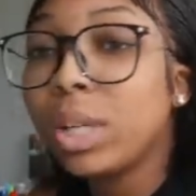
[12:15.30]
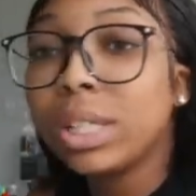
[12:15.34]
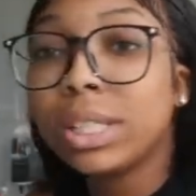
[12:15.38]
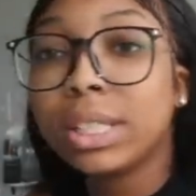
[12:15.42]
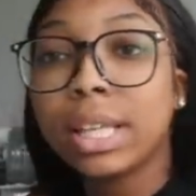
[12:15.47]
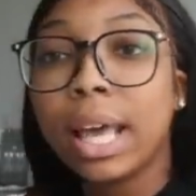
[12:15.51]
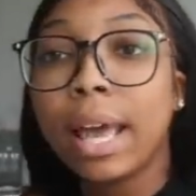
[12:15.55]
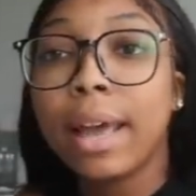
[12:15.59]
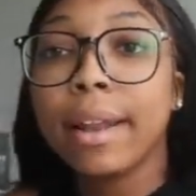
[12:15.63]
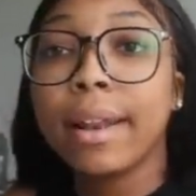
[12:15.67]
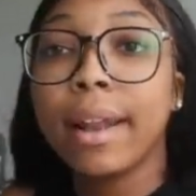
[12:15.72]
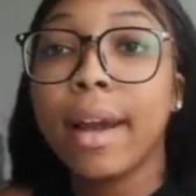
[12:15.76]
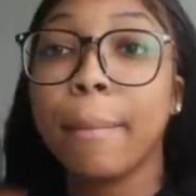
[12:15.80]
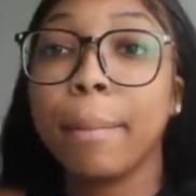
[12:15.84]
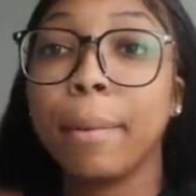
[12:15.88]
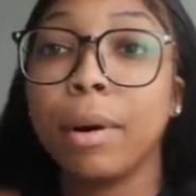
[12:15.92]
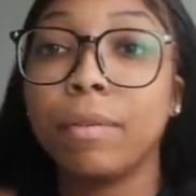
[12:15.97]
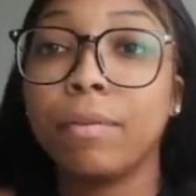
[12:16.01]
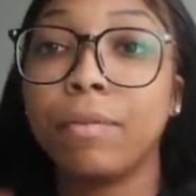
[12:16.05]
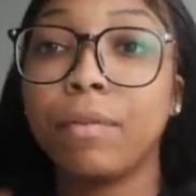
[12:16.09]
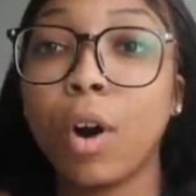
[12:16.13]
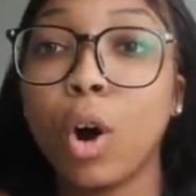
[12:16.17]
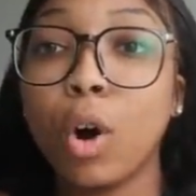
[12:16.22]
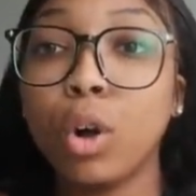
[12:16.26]
we setting up
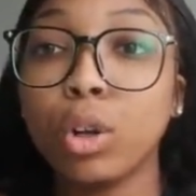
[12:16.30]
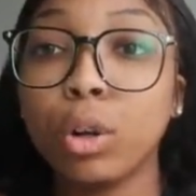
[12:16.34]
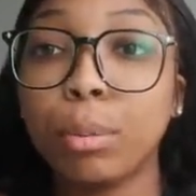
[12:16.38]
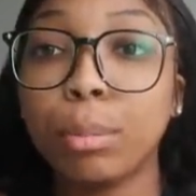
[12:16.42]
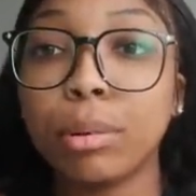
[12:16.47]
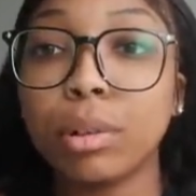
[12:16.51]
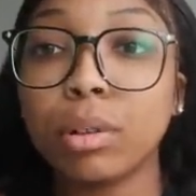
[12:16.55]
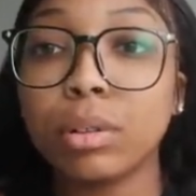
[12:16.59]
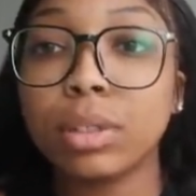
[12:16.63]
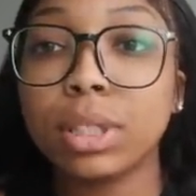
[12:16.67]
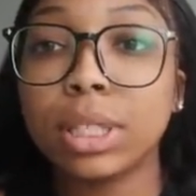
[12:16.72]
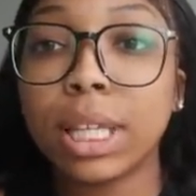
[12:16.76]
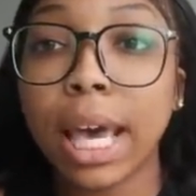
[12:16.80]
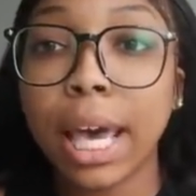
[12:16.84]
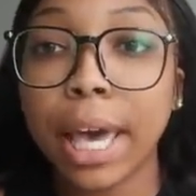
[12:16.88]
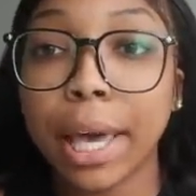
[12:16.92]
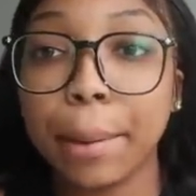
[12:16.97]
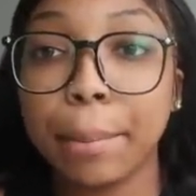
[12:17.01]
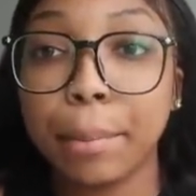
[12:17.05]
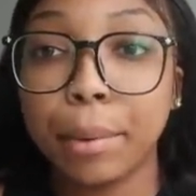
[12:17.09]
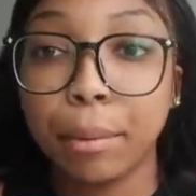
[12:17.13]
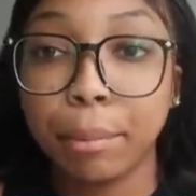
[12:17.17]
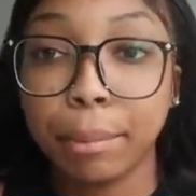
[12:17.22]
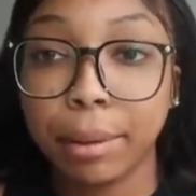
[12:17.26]
a foldable
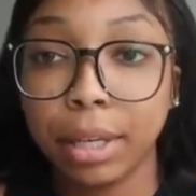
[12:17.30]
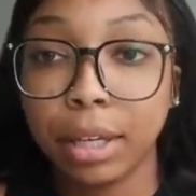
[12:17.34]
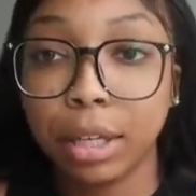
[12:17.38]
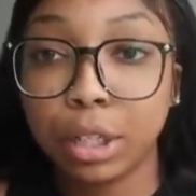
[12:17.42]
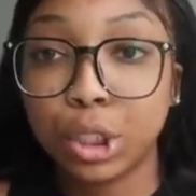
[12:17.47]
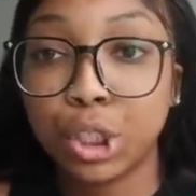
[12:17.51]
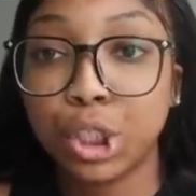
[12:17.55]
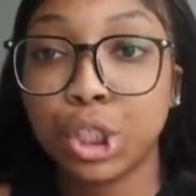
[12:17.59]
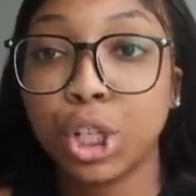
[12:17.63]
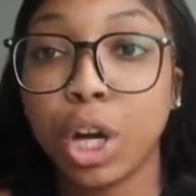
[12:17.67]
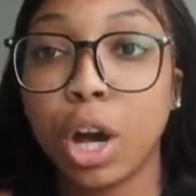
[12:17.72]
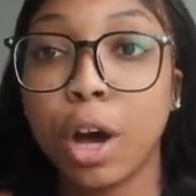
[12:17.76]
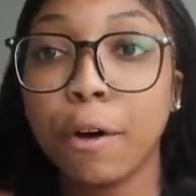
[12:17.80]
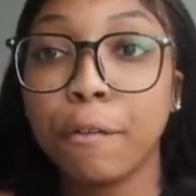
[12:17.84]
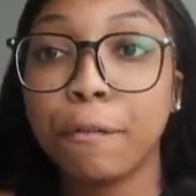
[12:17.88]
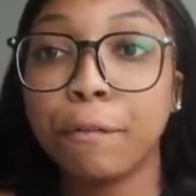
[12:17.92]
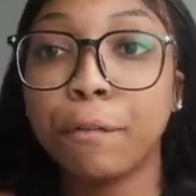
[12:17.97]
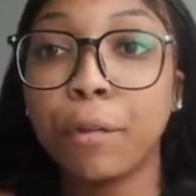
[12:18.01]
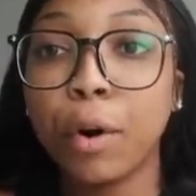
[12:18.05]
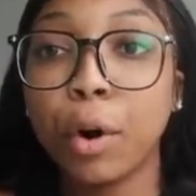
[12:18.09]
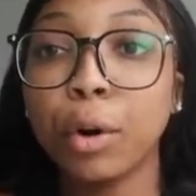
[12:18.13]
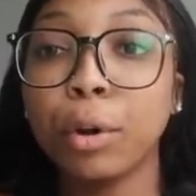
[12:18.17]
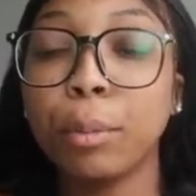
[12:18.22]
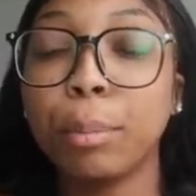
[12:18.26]
table, bitch. A
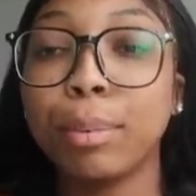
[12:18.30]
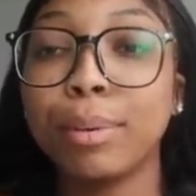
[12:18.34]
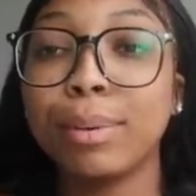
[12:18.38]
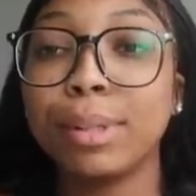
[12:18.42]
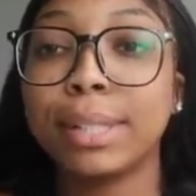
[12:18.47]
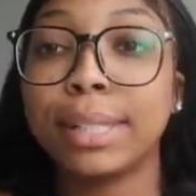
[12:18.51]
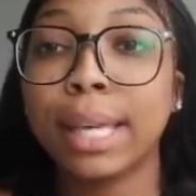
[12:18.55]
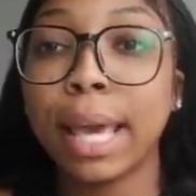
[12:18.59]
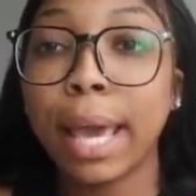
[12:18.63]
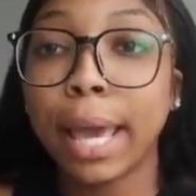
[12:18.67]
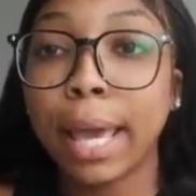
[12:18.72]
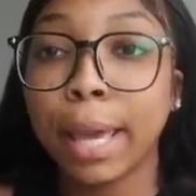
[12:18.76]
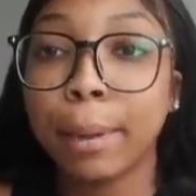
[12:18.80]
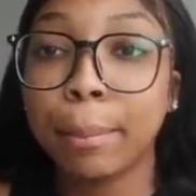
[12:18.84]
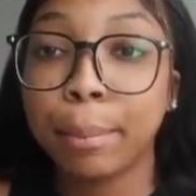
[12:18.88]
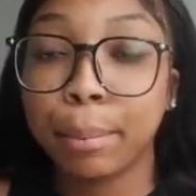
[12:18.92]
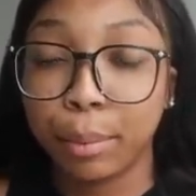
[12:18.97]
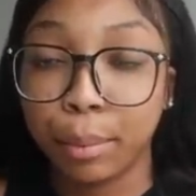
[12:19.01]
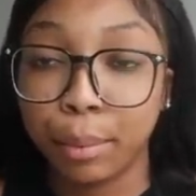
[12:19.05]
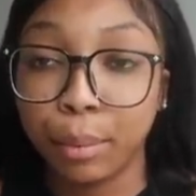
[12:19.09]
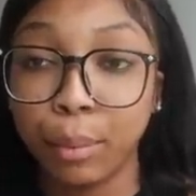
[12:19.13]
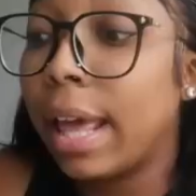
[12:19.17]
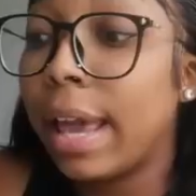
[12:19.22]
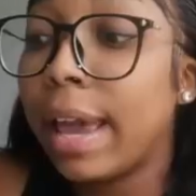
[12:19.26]
foldable
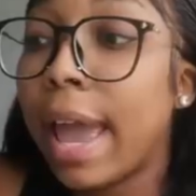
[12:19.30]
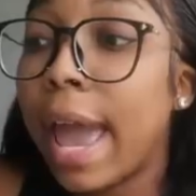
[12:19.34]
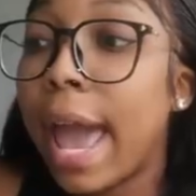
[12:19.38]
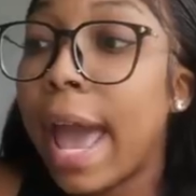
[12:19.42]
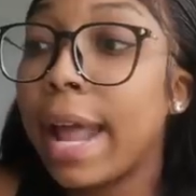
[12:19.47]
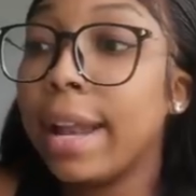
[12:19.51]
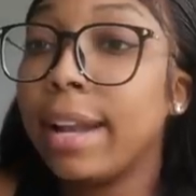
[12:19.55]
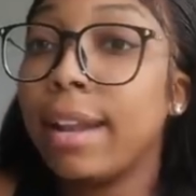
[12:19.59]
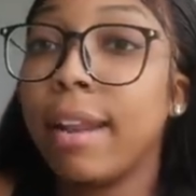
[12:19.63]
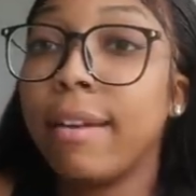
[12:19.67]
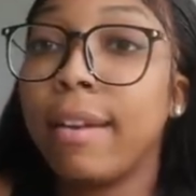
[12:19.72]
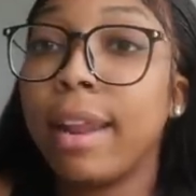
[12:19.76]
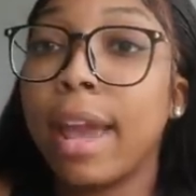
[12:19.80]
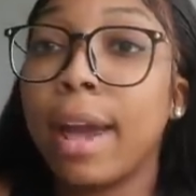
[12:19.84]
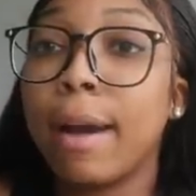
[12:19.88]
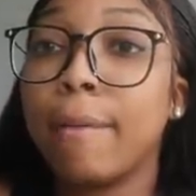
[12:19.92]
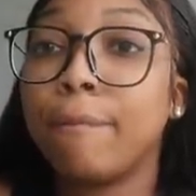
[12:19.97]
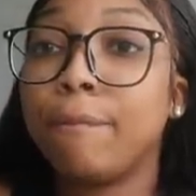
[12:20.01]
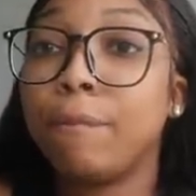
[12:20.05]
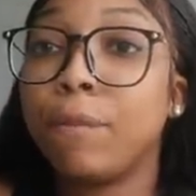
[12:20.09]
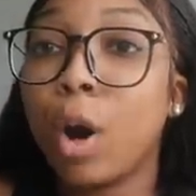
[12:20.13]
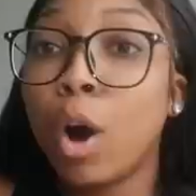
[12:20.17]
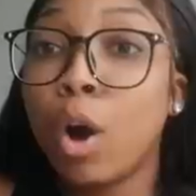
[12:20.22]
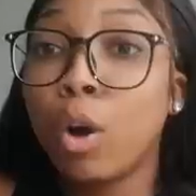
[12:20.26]
table. They had the
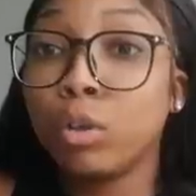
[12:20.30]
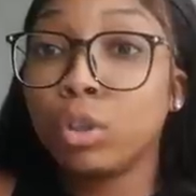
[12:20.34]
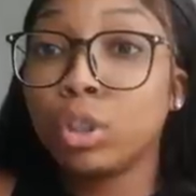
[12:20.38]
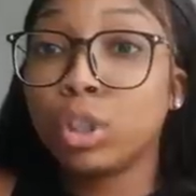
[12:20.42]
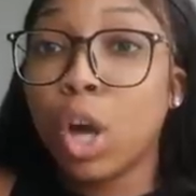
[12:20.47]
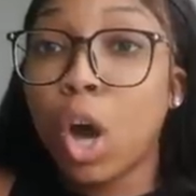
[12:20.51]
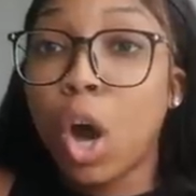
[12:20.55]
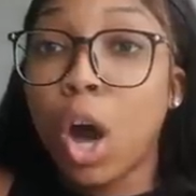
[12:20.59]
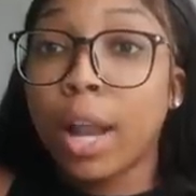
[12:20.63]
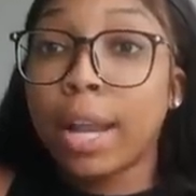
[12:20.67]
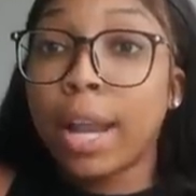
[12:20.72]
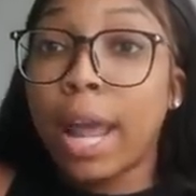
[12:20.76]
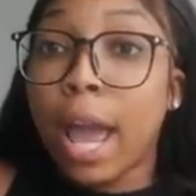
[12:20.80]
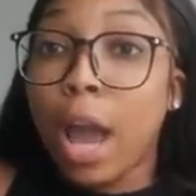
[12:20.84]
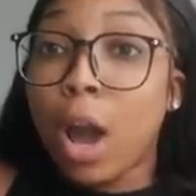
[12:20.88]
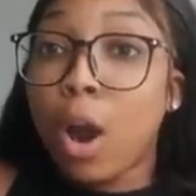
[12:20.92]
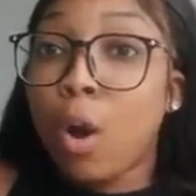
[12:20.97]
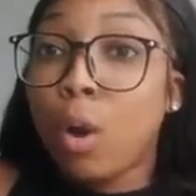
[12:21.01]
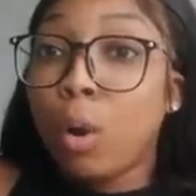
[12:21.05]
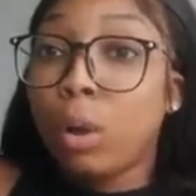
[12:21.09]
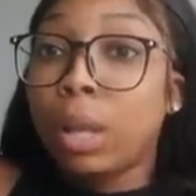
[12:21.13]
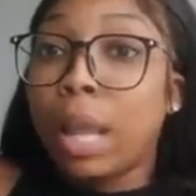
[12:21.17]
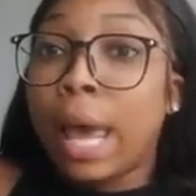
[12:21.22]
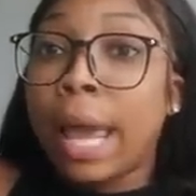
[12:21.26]
damn phones on
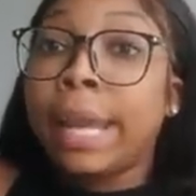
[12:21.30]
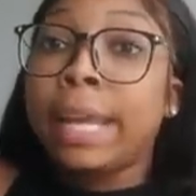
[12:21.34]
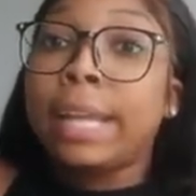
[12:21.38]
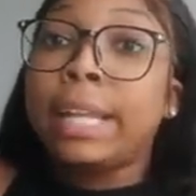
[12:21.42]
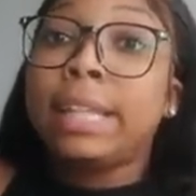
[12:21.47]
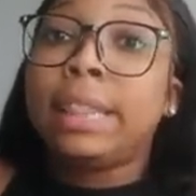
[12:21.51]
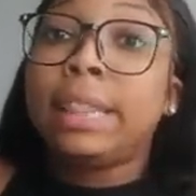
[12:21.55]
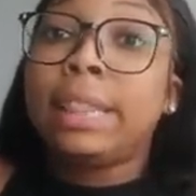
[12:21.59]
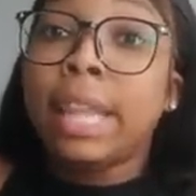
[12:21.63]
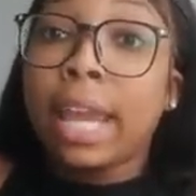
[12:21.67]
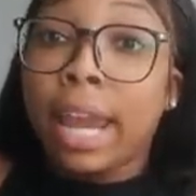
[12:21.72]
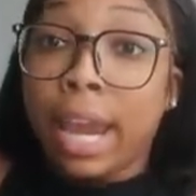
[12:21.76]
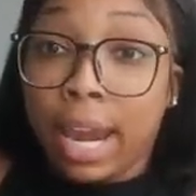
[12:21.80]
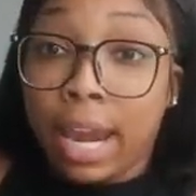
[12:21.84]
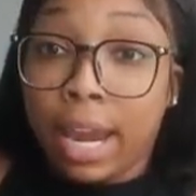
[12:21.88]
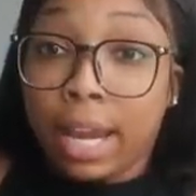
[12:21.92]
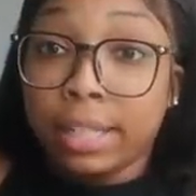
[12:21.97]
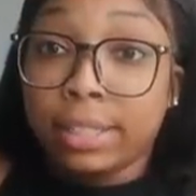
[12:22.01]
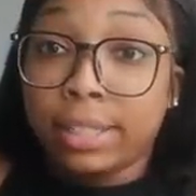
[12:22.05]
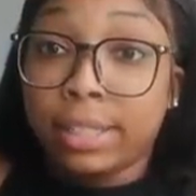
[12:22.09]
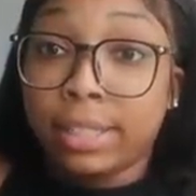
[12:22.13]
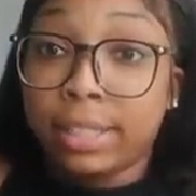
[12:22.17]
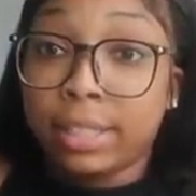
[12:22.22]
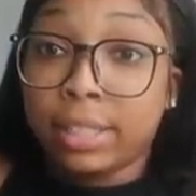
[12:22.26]
that hole like
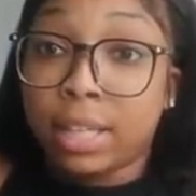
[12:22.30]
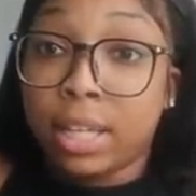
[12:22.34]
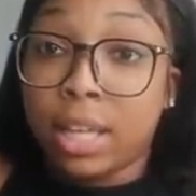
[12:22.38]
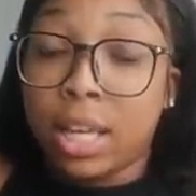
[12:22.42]
this